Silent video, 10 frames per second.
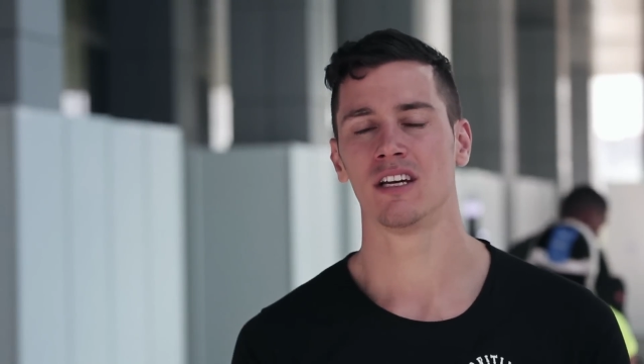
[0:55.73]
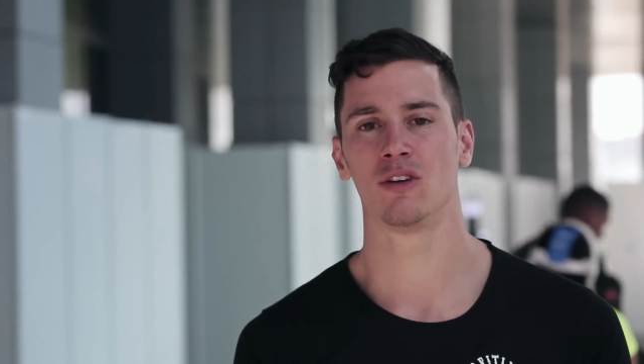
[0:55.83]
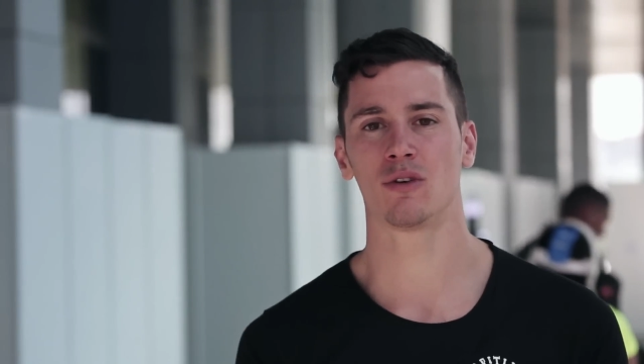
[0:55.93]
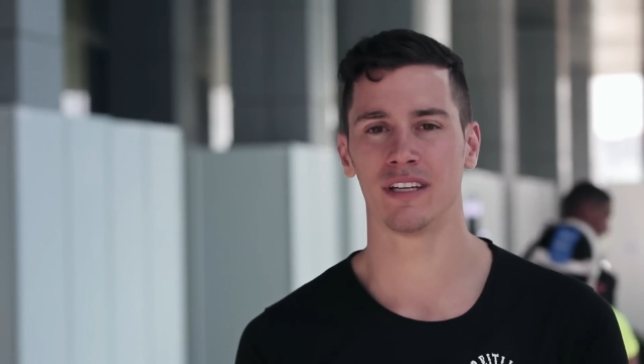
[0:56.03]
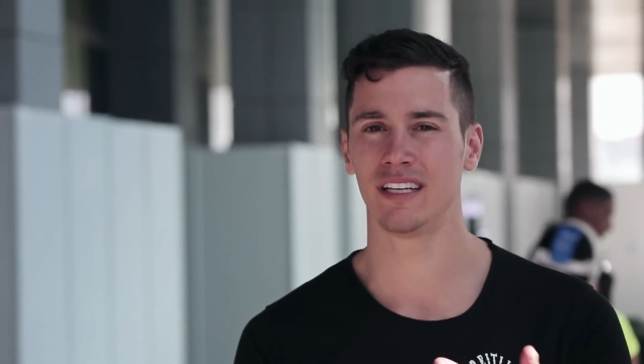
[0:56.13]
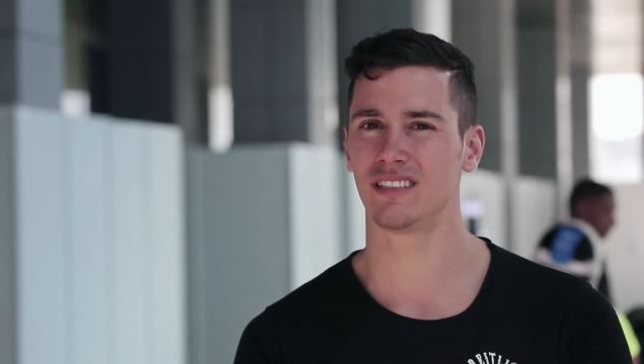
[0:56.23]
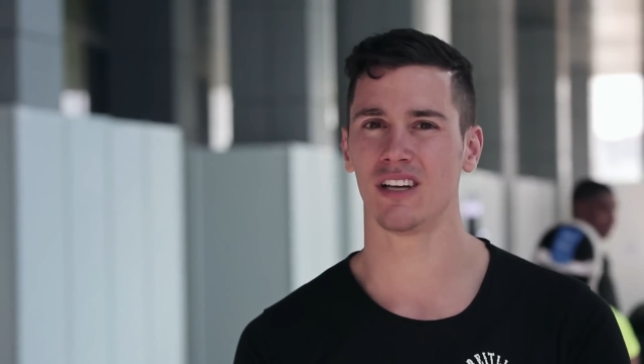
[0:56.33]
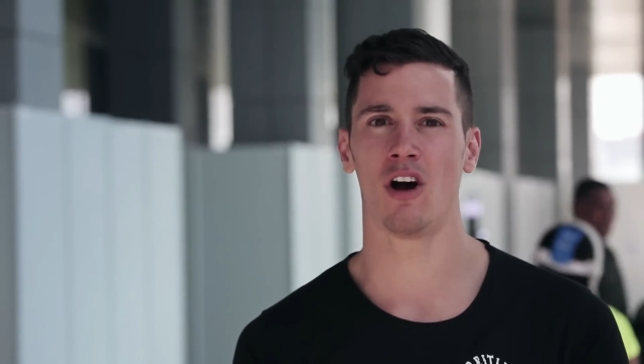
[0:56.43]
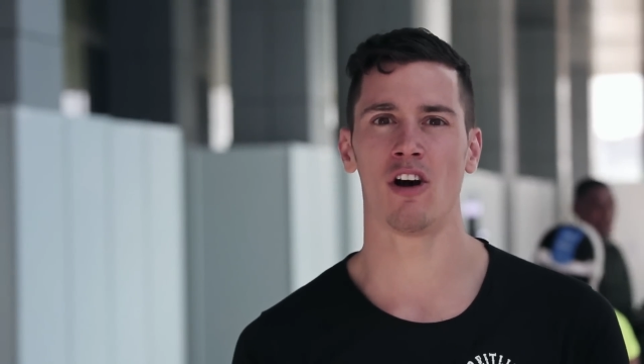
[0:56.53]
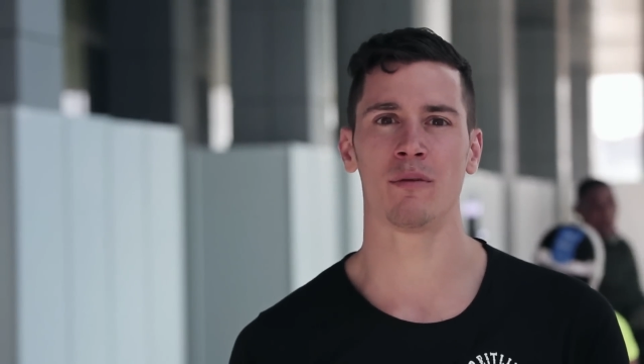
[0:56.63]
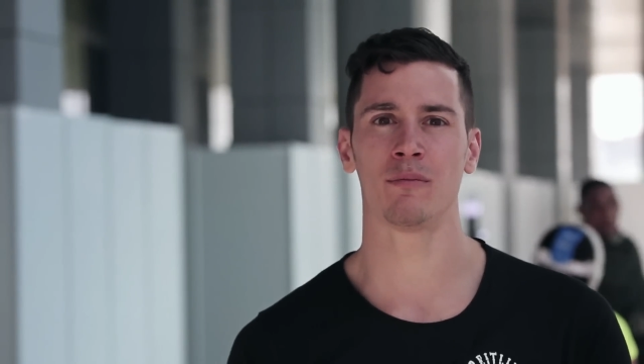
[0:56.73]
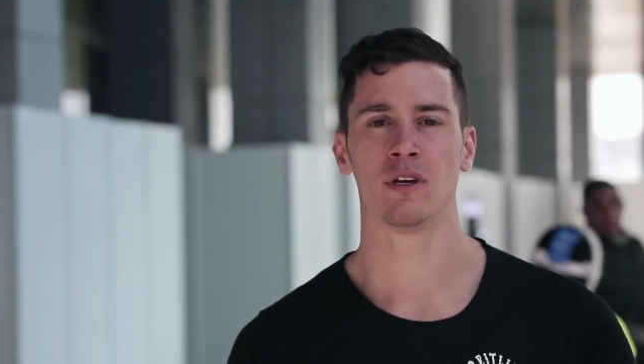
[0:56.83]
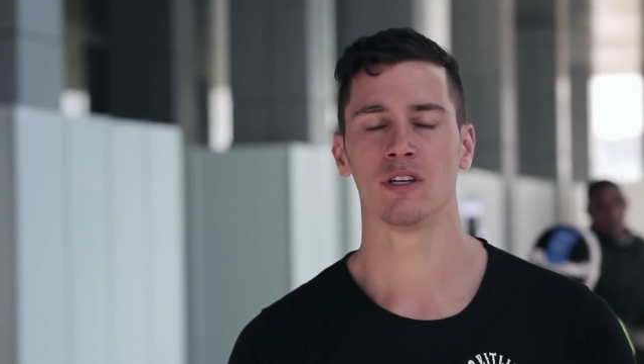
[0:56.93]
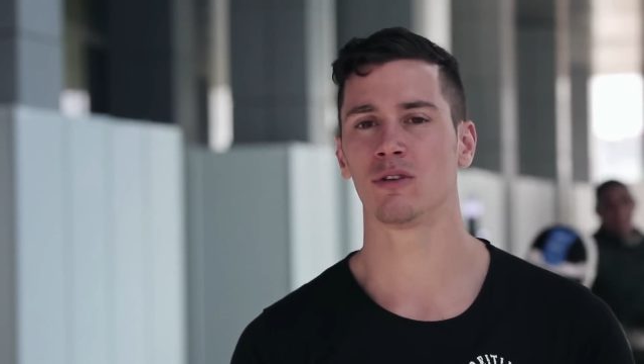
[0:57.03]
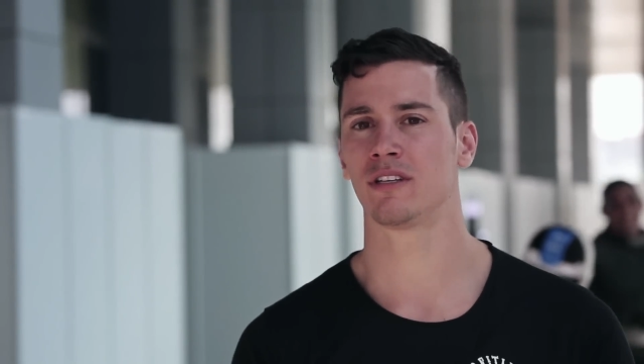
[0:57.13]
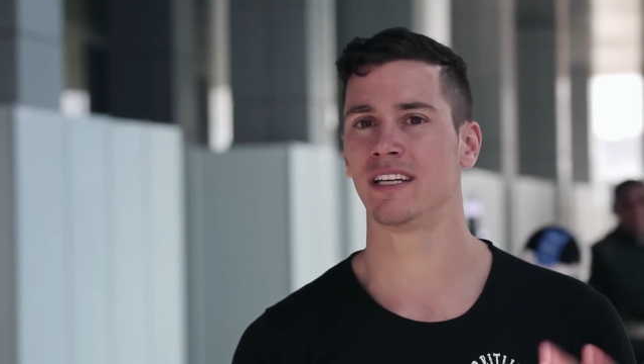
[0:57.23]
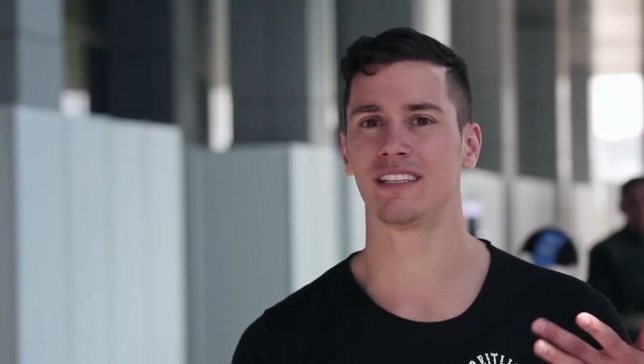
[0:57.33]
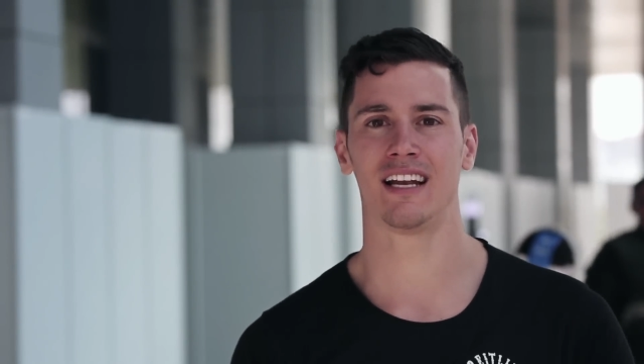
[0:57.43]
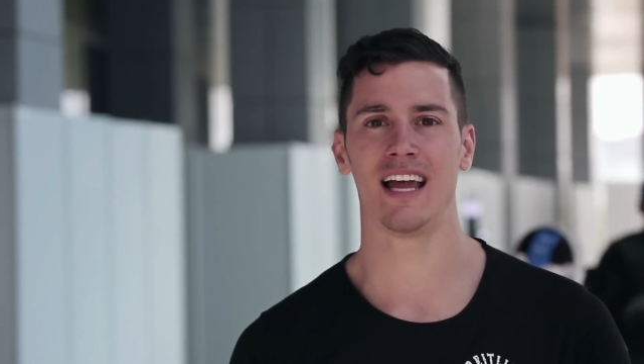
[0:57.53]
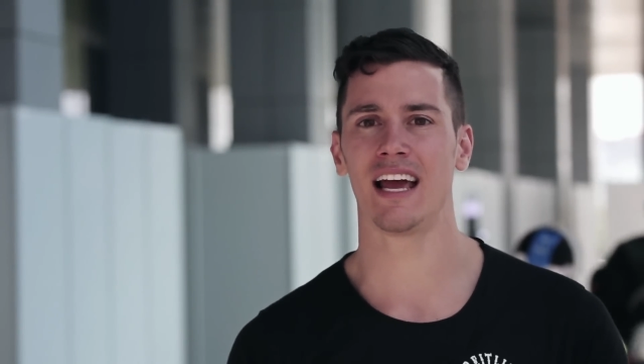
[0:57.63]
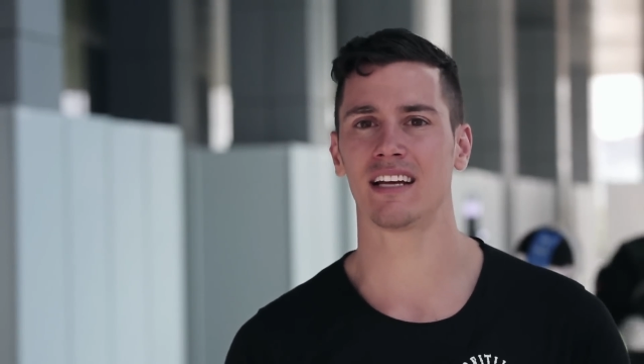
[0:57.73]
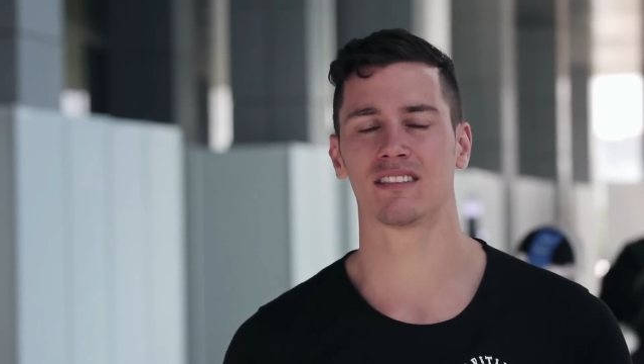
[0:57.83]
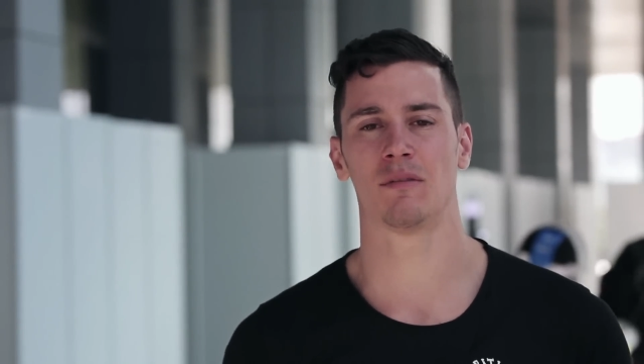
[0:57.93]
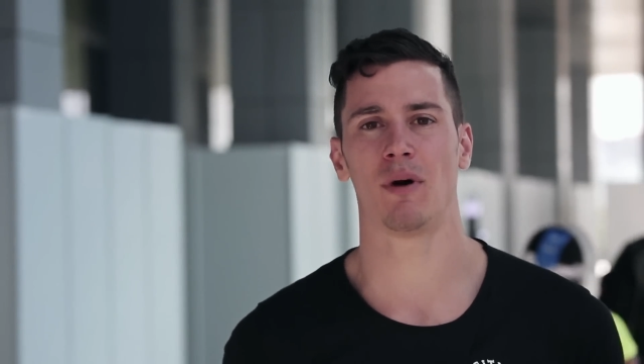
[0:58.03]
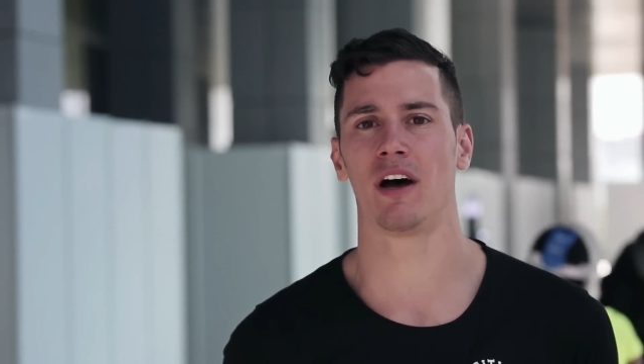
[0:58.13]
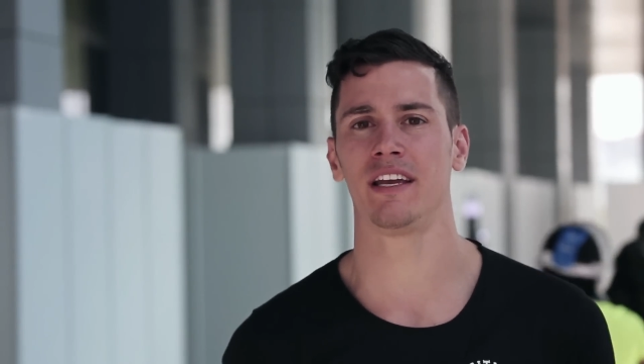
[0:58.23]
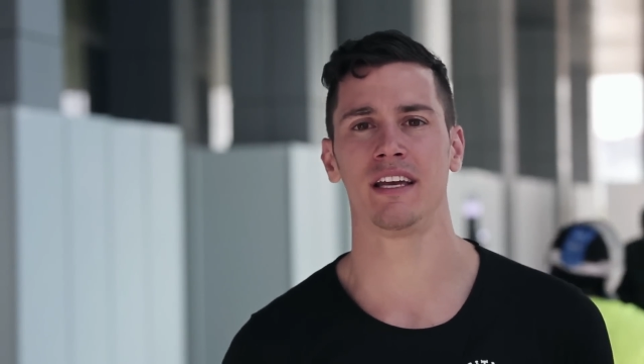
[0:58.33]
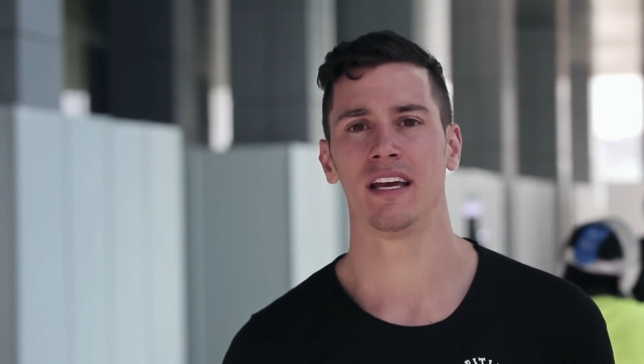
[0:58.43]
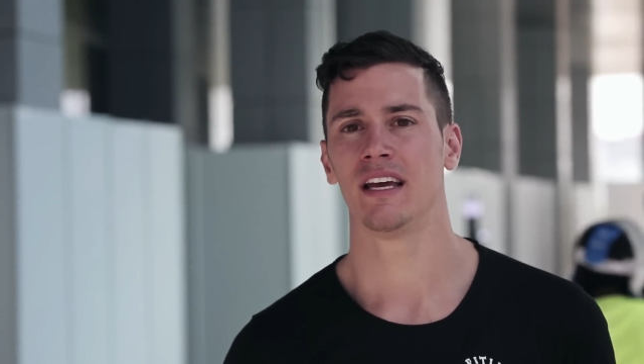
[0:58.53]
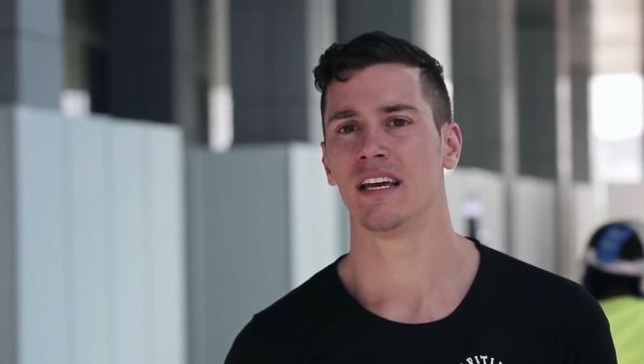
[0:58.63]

you can hit the arm, you can hit the legs, the body.